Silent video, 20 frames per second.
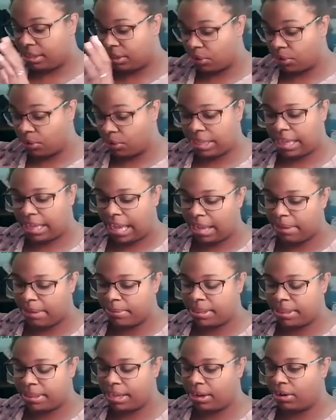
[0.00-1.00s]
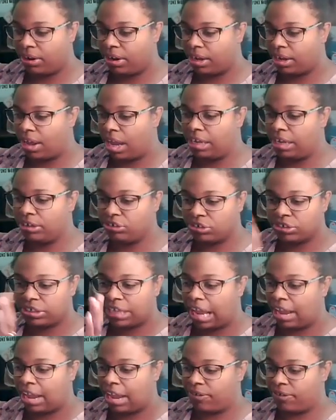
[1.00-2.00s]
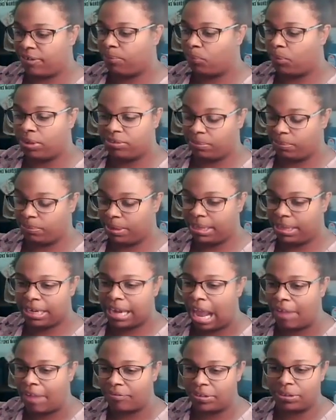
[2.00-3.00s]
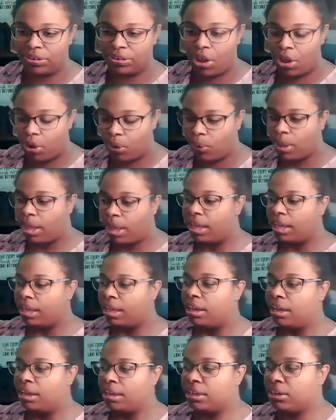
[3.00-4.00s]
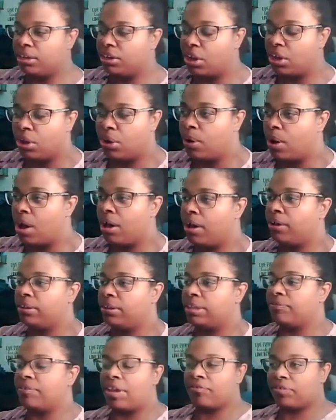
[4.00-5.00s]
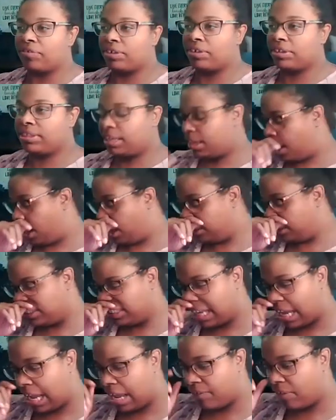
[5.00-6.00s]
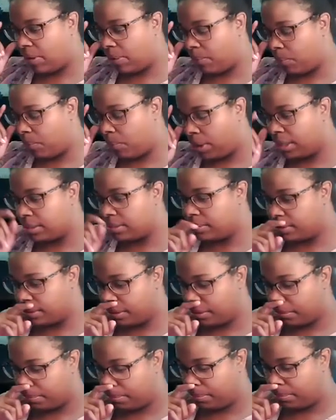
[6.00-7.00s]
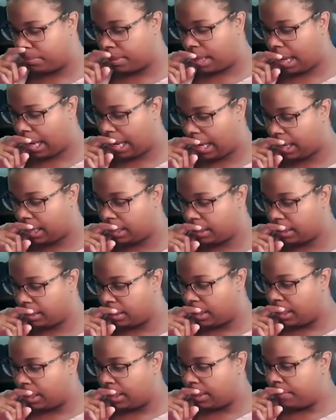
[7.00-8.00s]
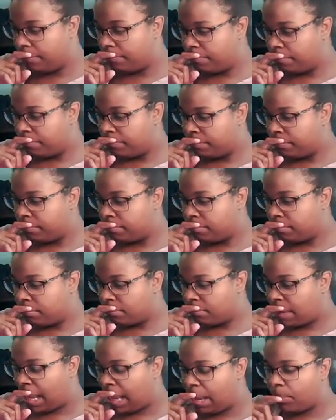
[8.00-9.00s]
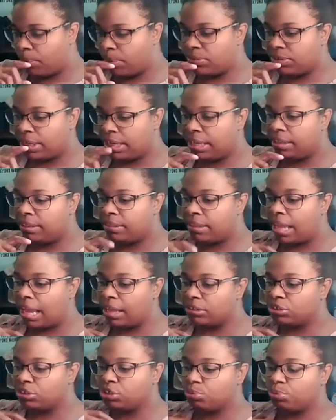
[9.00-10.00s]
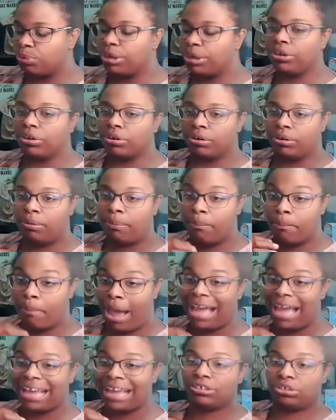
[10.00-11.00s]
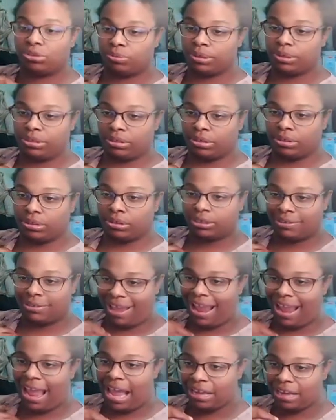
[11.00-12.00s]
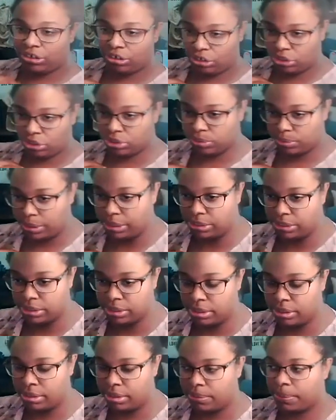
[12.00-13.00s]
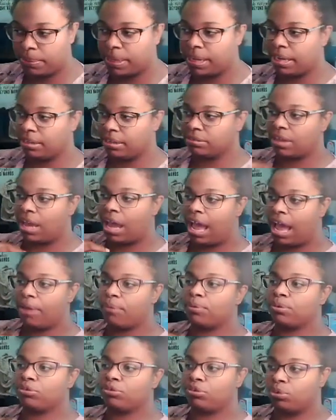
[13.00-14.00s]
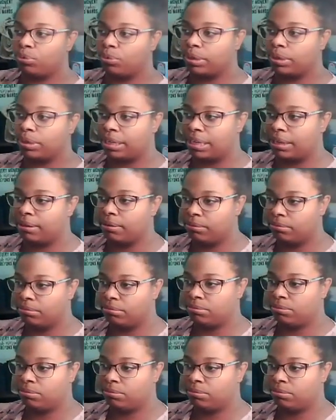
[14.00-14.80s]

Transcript: you know, he came in there, and God just gave him wisdom. He didn't have to know you know, all of everything. God just gave him wisdom. And it was in that surrender, my surrender, because I had to surrender because I was doing it.